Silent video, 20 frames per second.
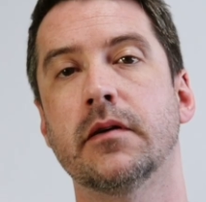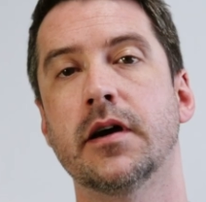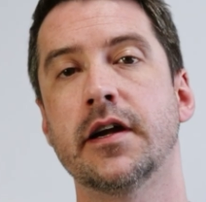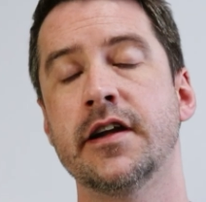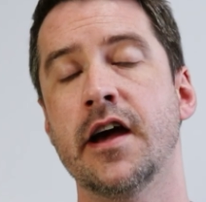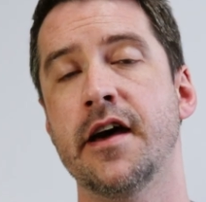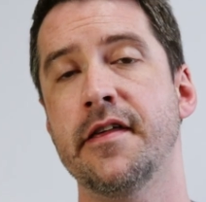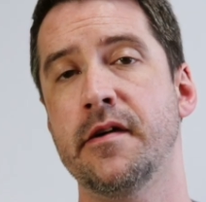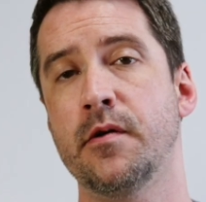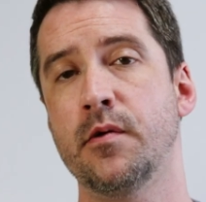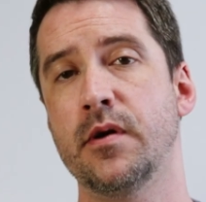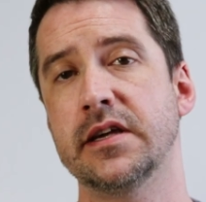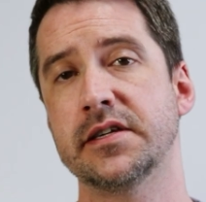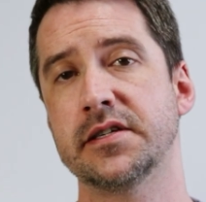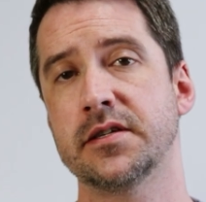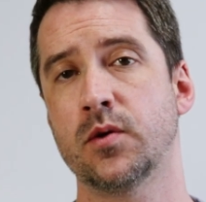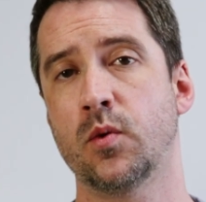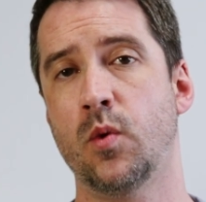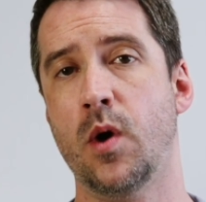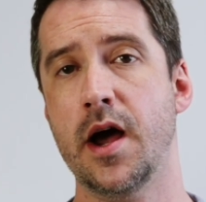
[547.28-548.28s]
Another
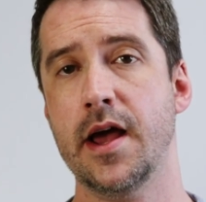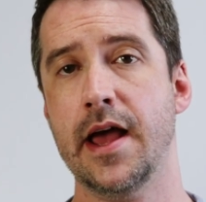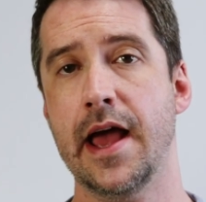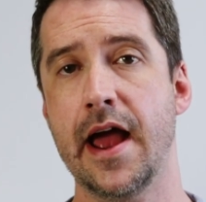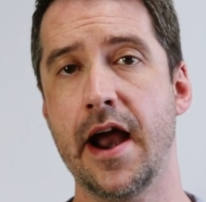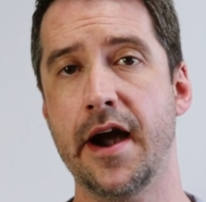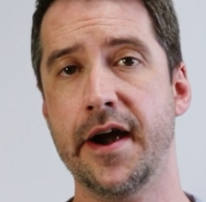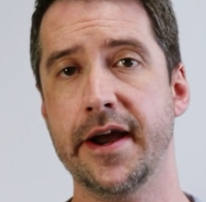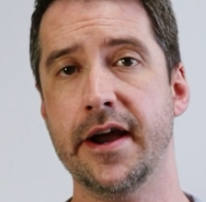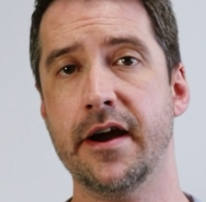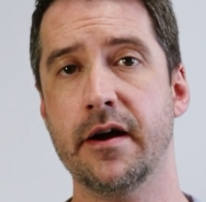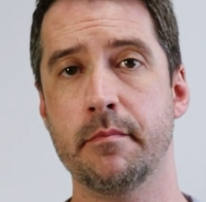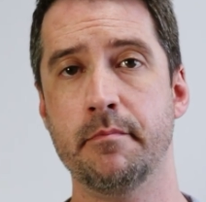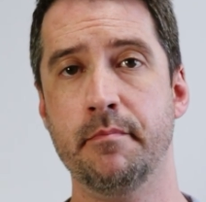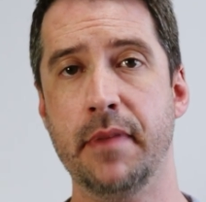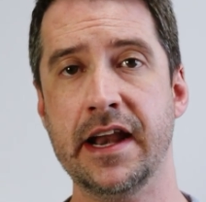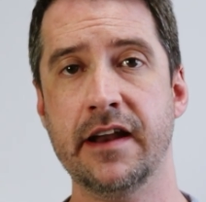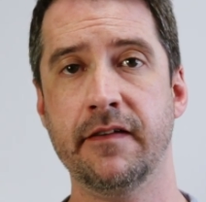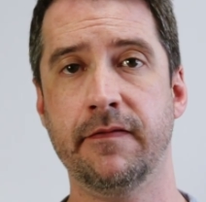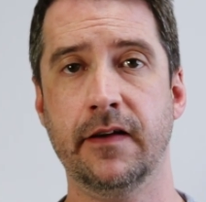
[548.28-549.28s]
reason why a Harrier
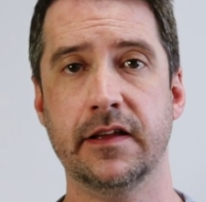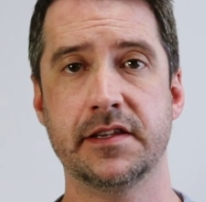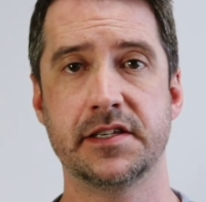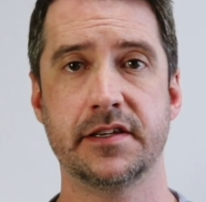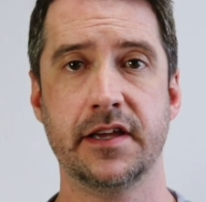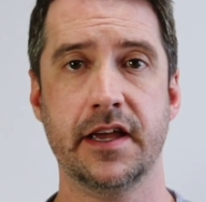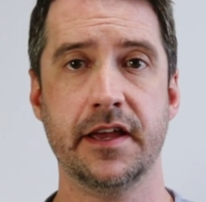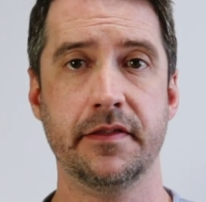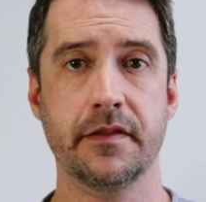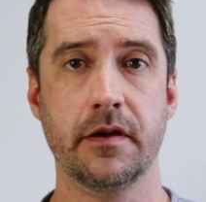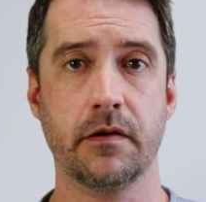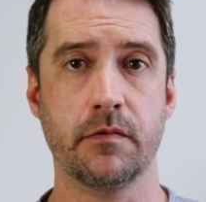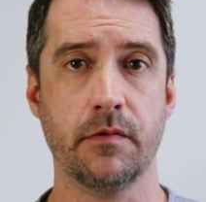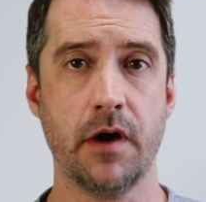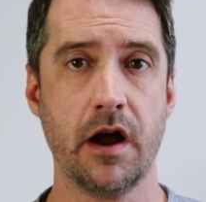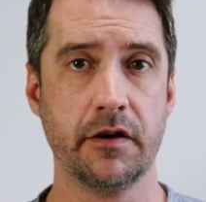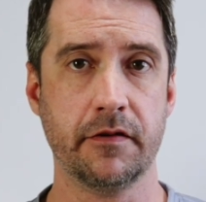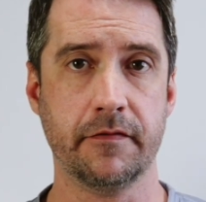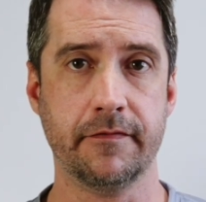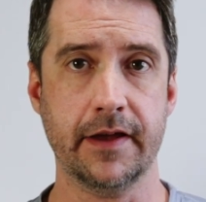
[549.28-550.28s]
benefits in the
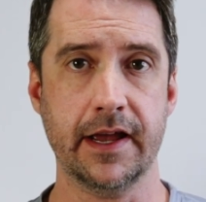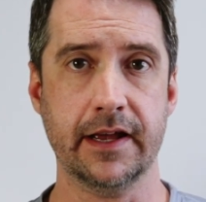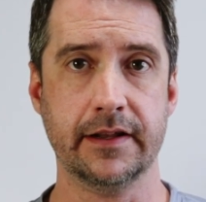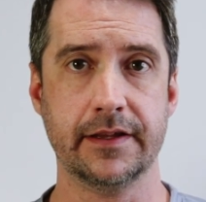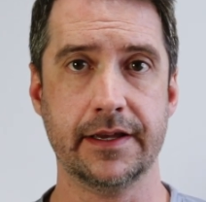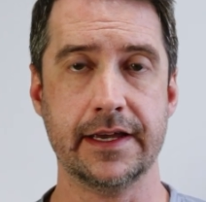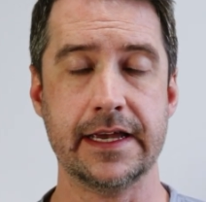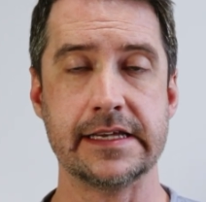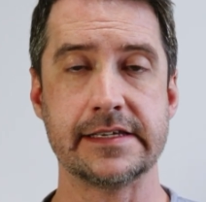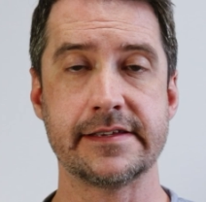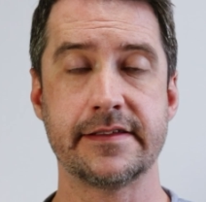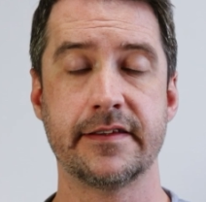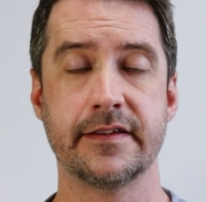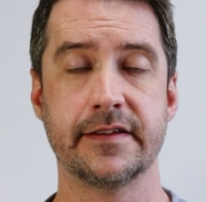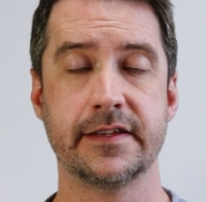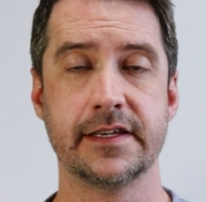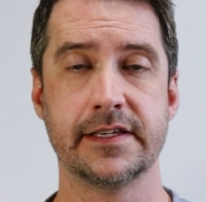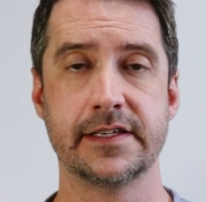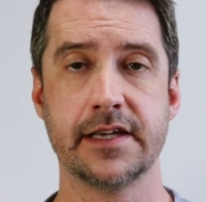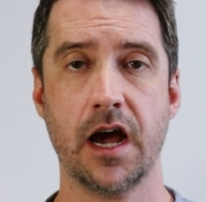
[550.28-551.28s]
ground effect is the
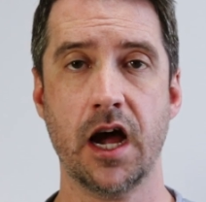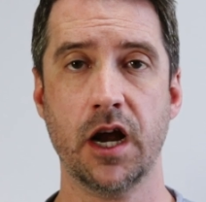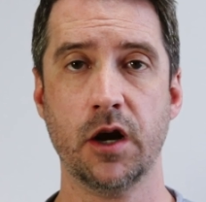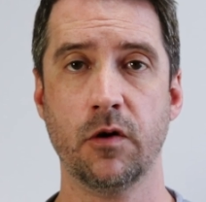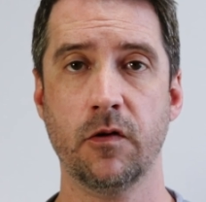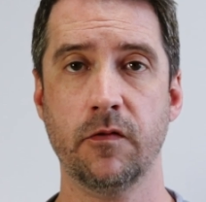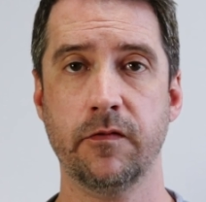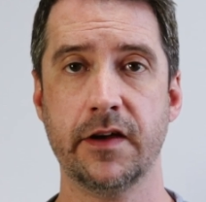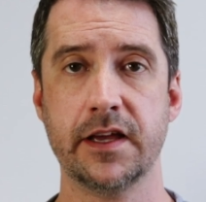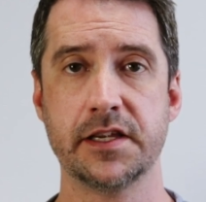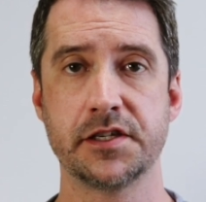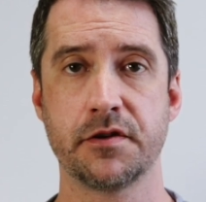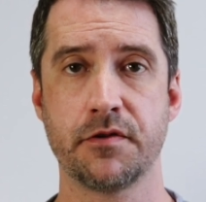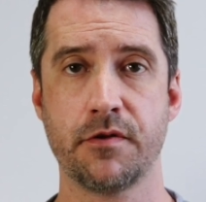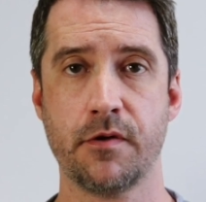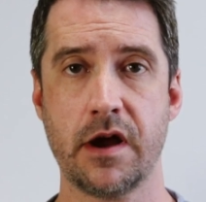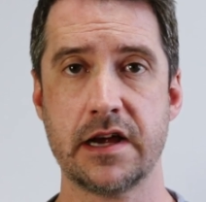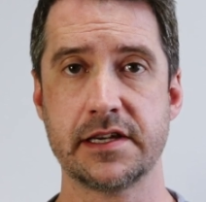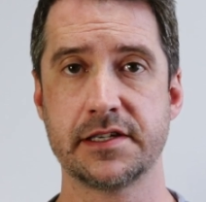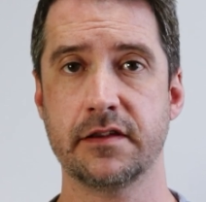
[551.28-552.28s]
design of its
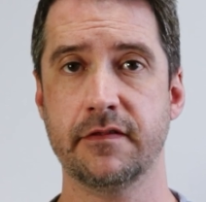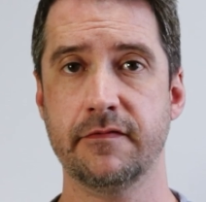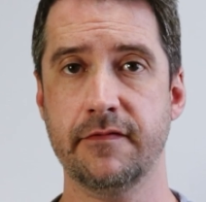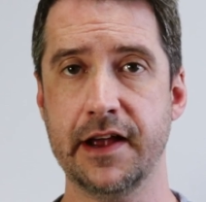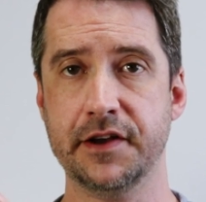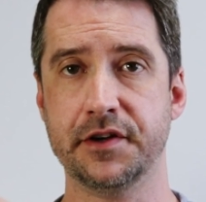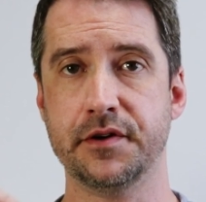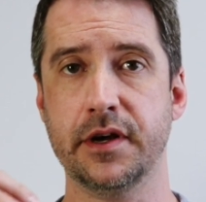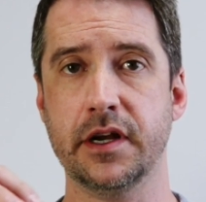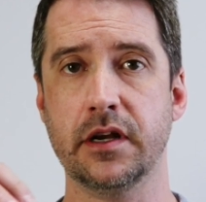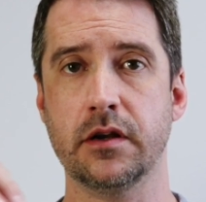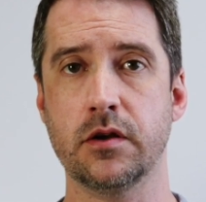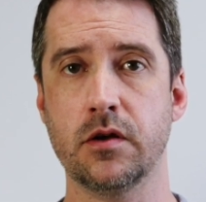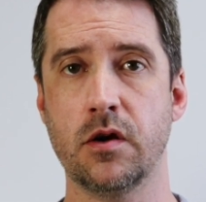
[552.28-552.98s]
thrust vectoring